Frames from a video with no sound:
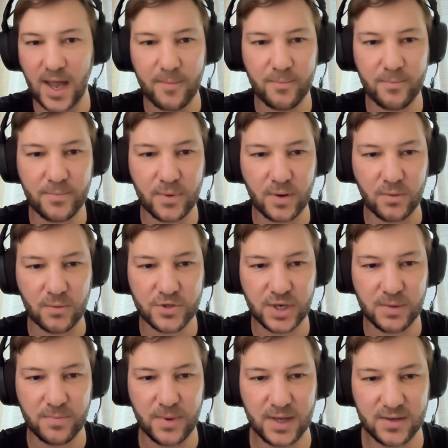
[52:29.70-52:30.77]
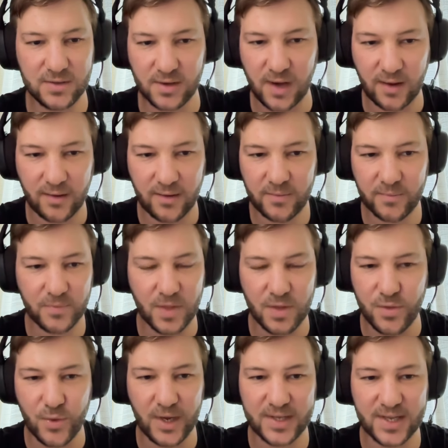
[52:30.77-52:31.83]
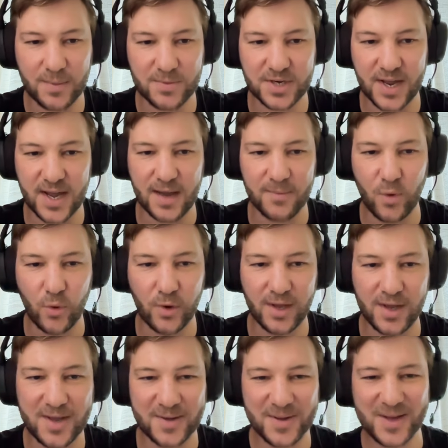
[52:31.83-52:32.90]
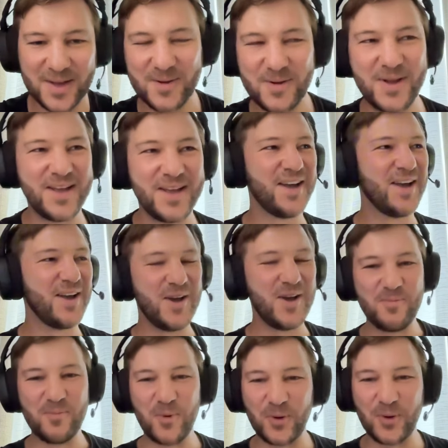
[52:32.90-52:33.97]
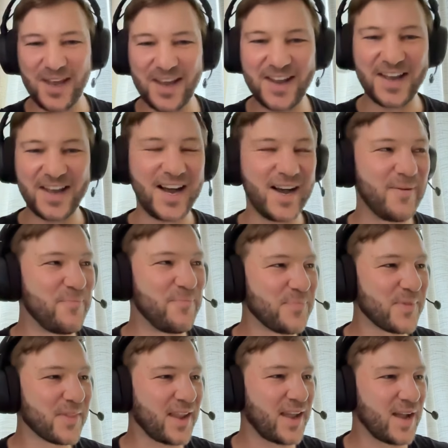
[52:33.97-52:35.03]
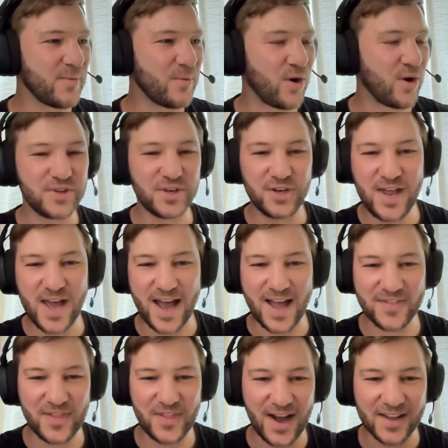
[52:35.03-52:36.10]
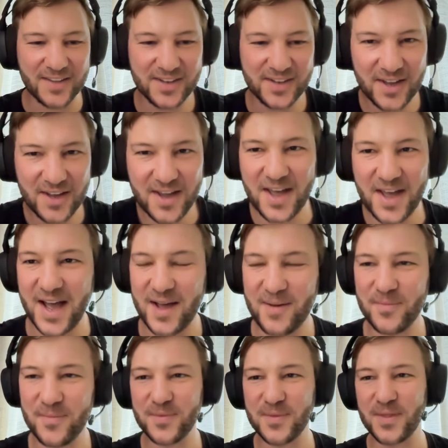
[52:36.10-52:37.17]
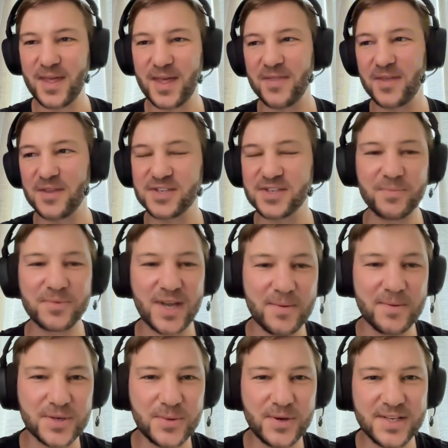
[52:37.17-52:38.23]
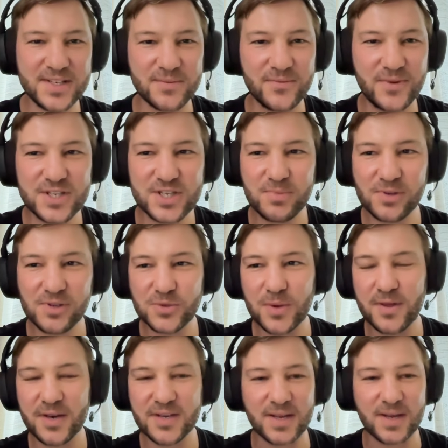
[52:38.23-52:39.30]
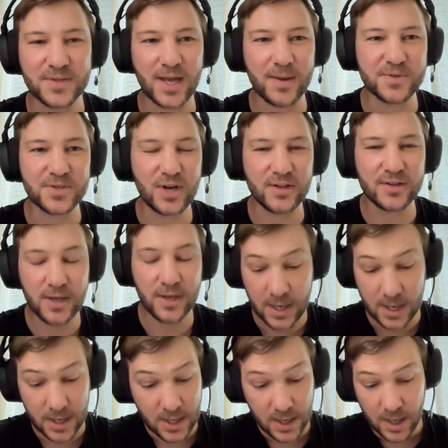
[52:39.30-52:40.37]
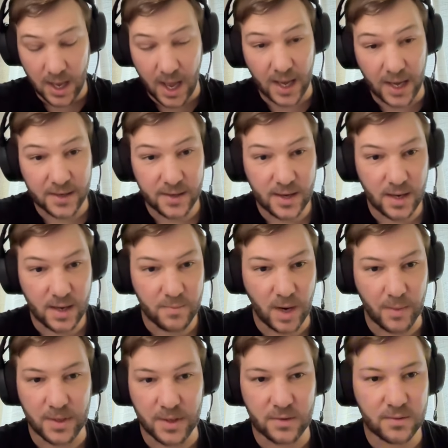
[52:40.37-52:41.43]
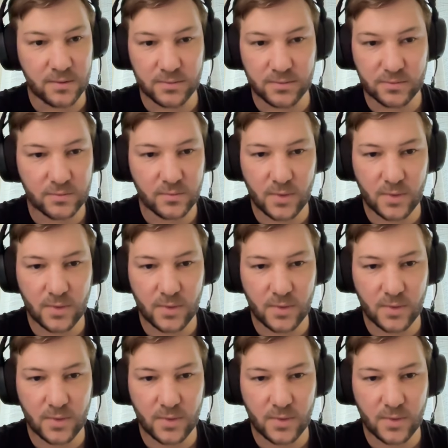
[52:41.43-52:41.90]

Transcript: lamb or sheep meat like 3 times a day, morning, afternoon, and night, and then sometimes they would eat some vegetables with it, sometimes not. And I mean,